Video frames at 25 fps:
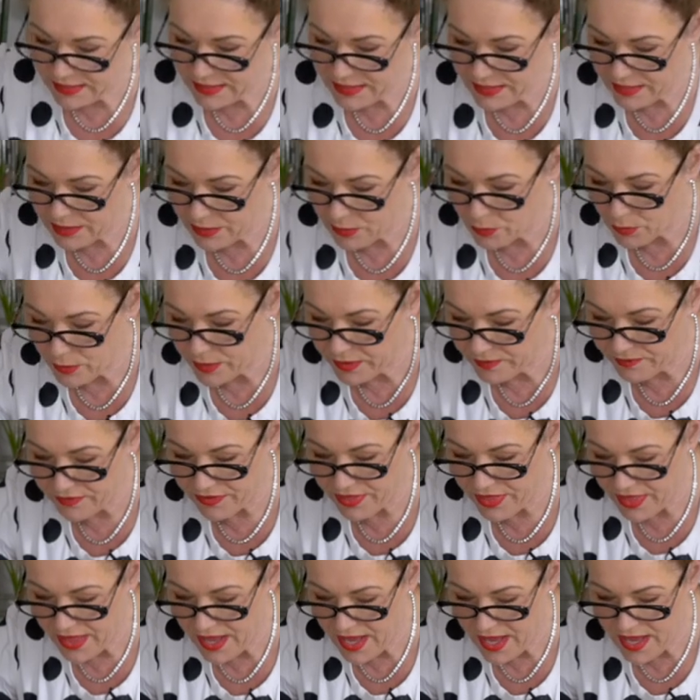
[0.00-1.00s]
getting rid of
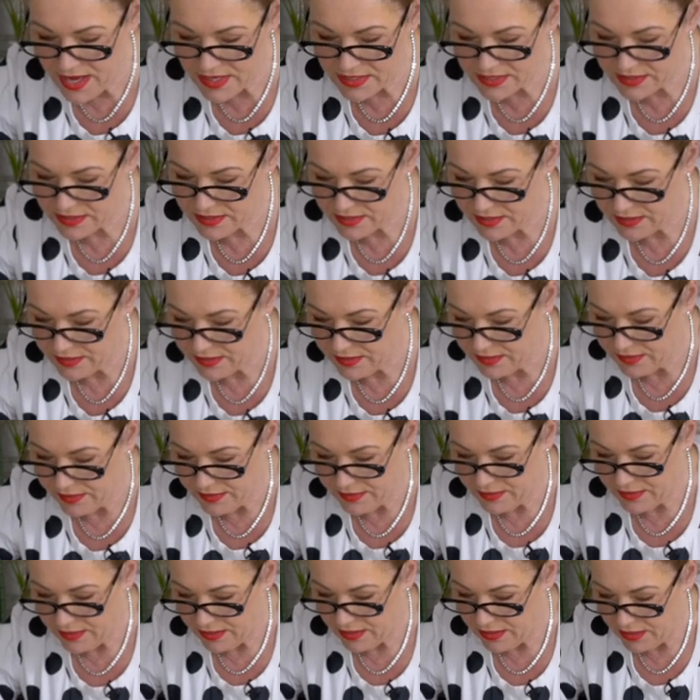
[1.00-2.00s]
that.
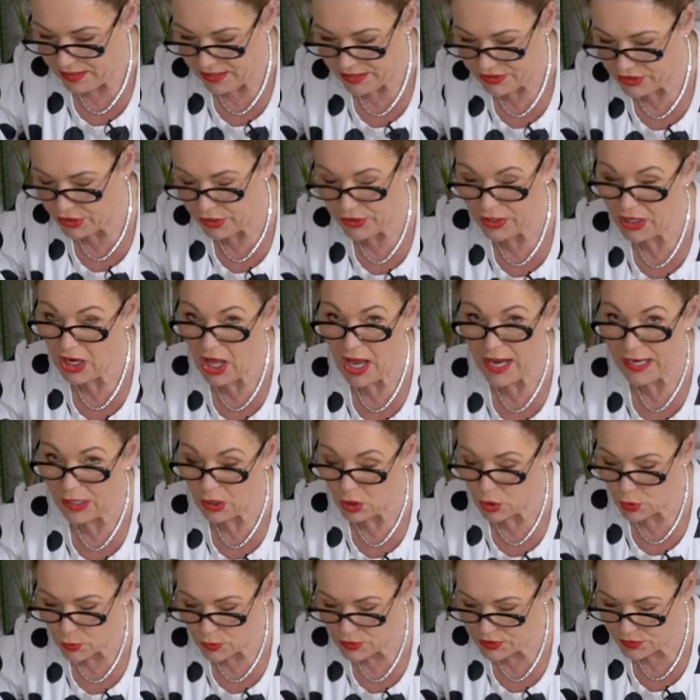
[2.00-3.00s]
I don't like
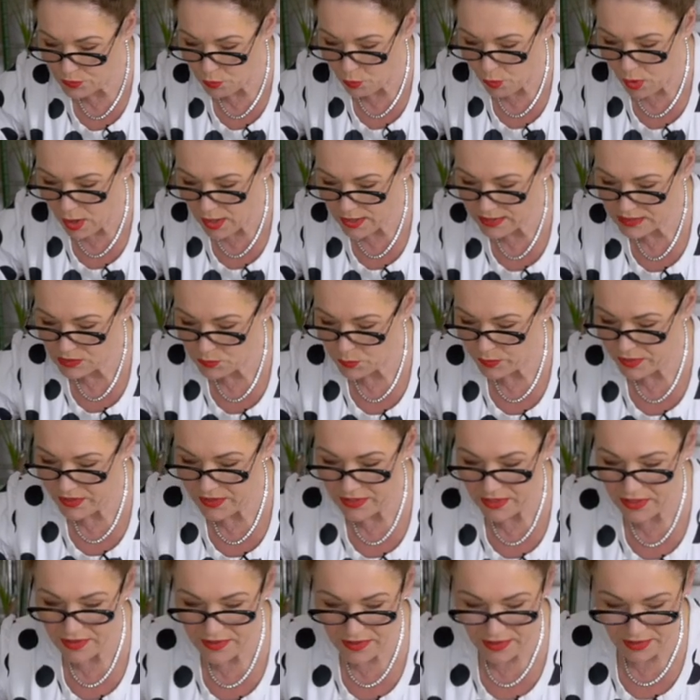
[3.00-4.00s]
loose wires with
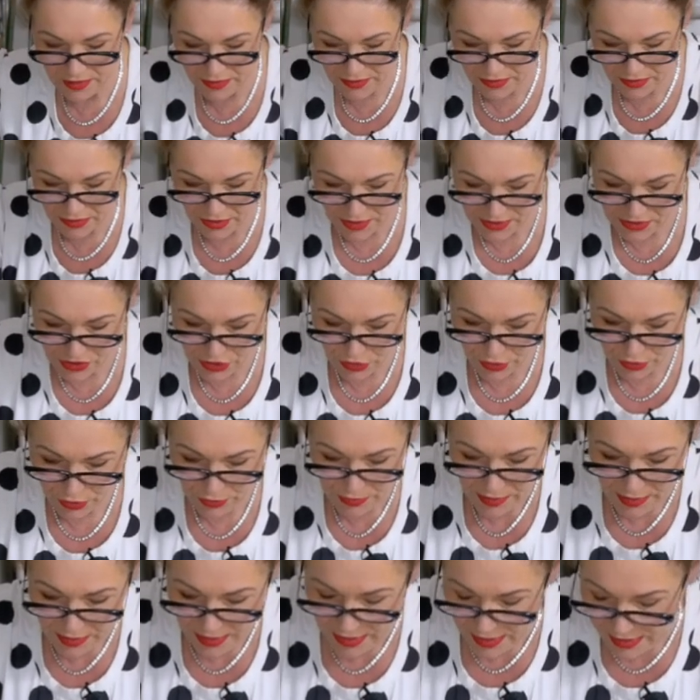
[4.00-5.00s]
anything that I do.
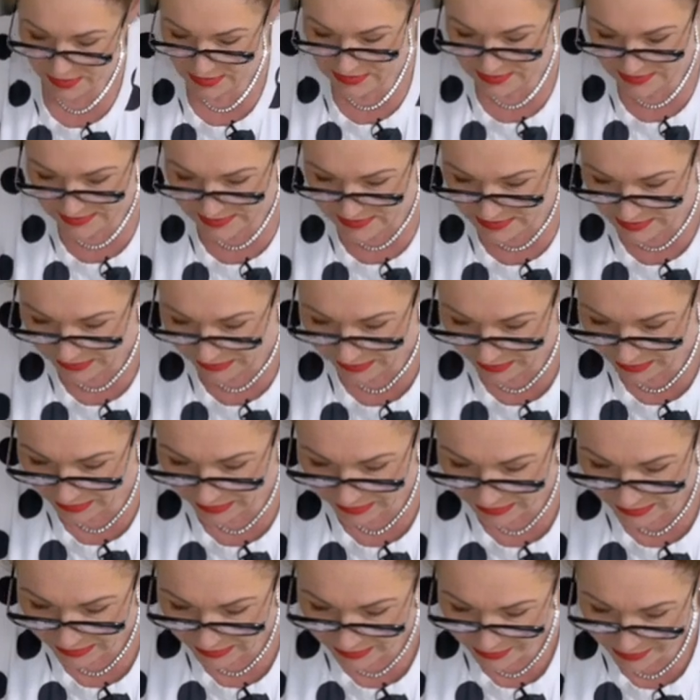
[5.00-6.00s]
And it's still a
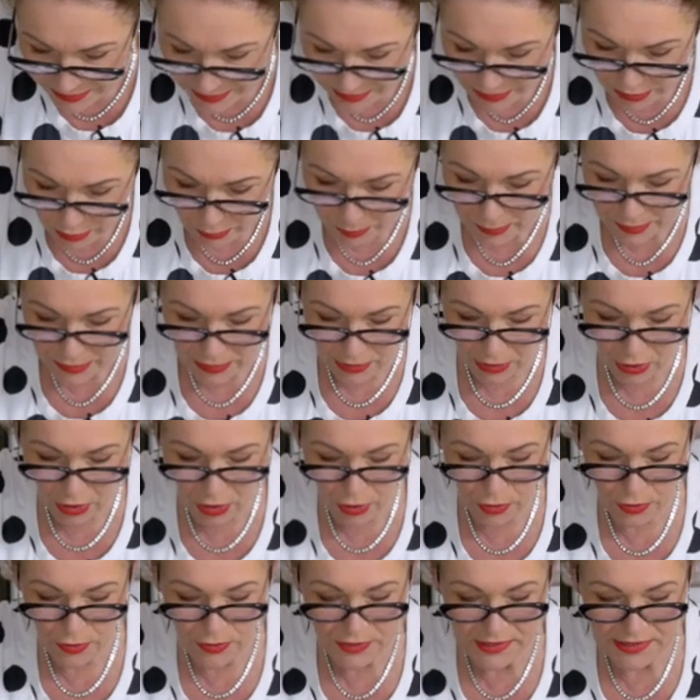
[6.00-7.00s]
little bit
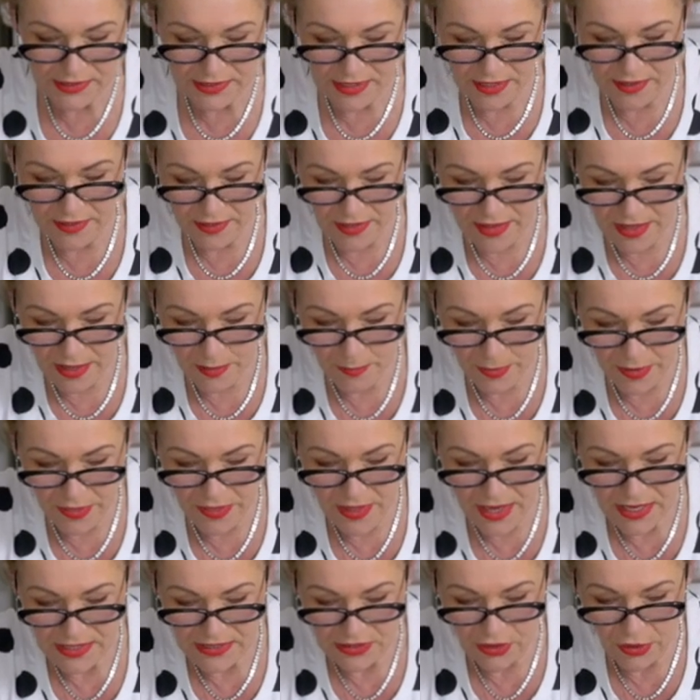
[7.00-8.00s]
loose in there, but
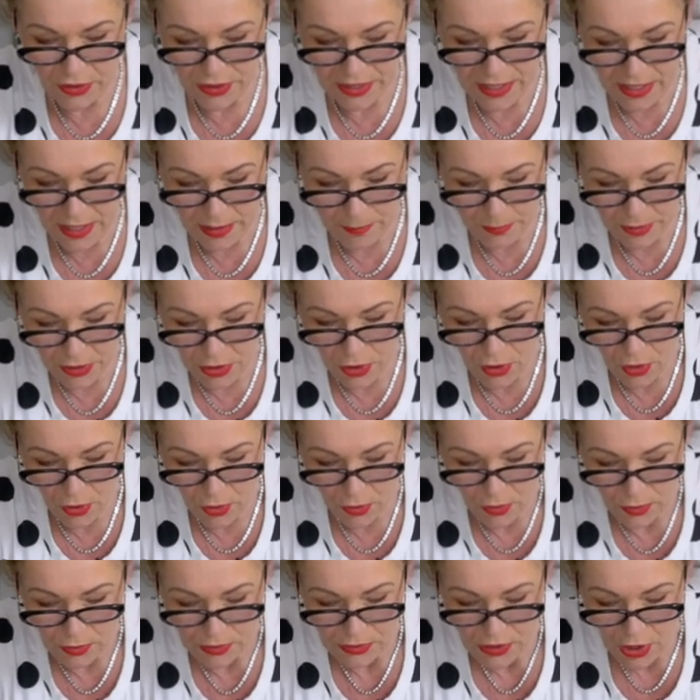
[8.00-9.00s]
that's okay
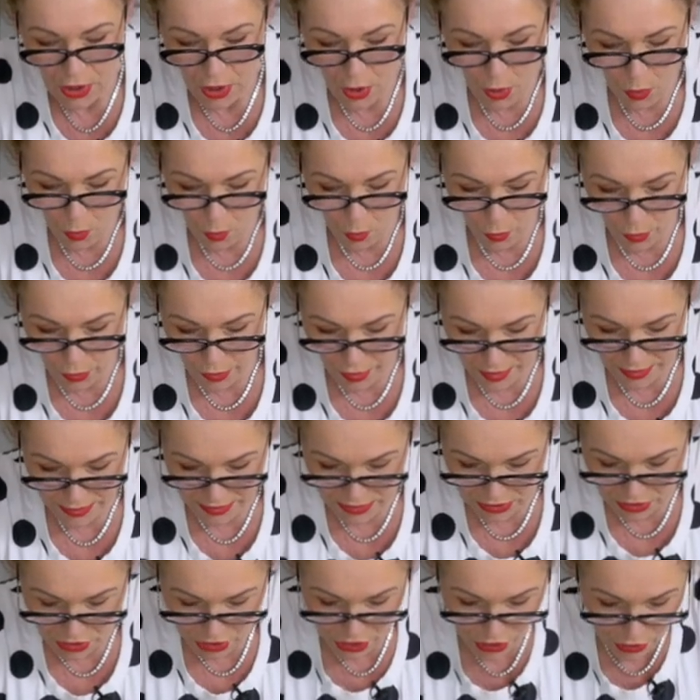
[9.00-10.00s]
because what I
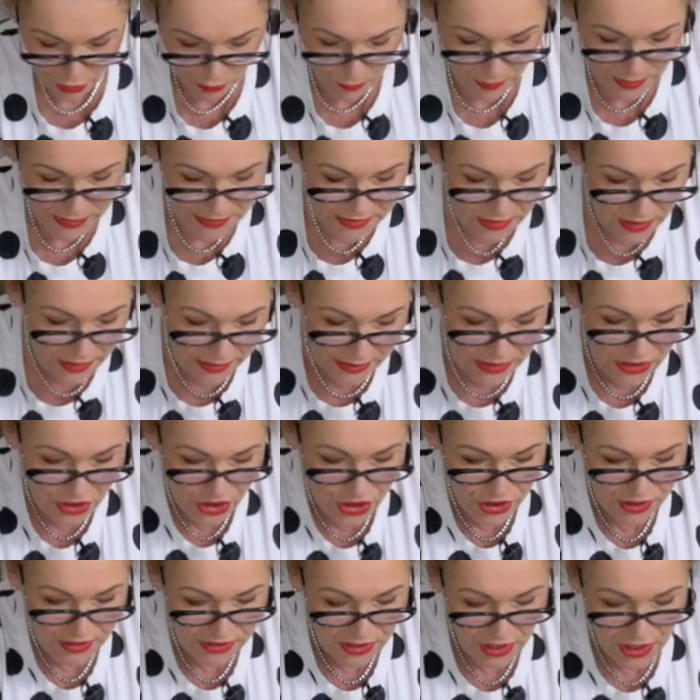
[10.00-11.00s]
can do is I can
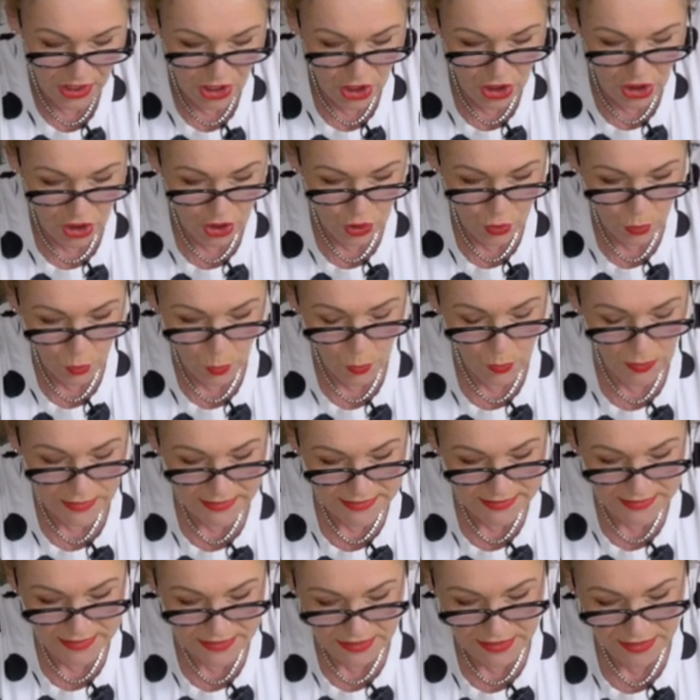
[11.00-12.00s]
just
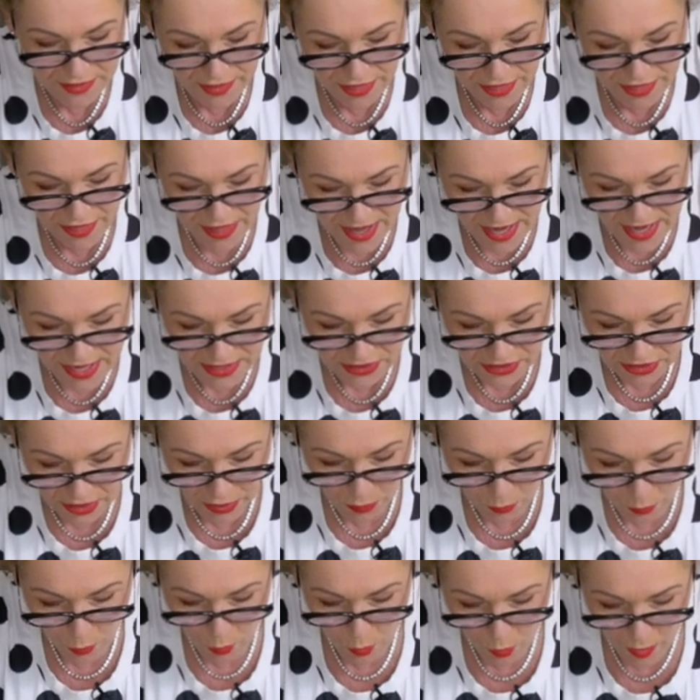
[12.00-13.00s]
twist that
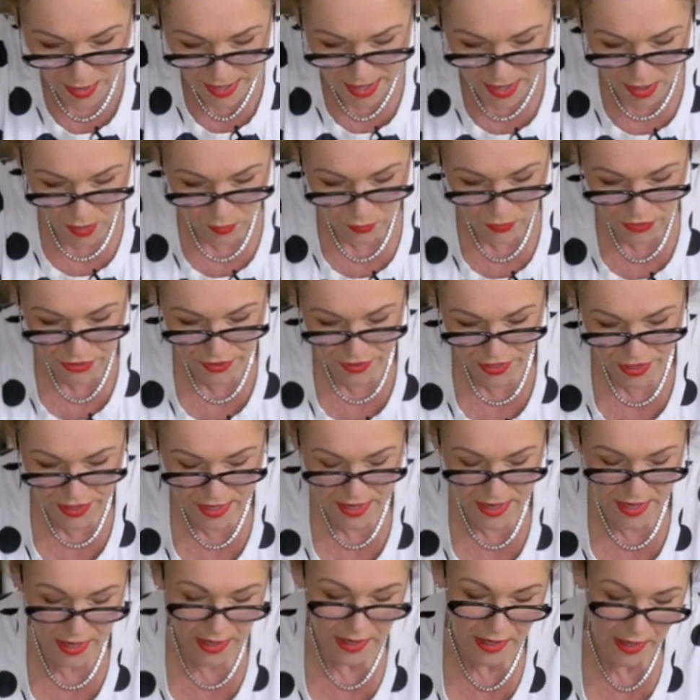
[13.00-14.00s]
around
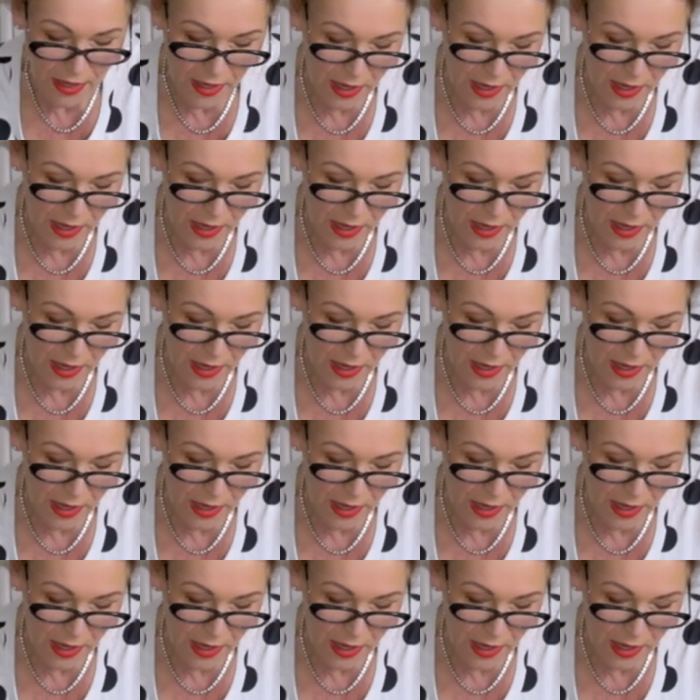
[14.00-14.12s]
there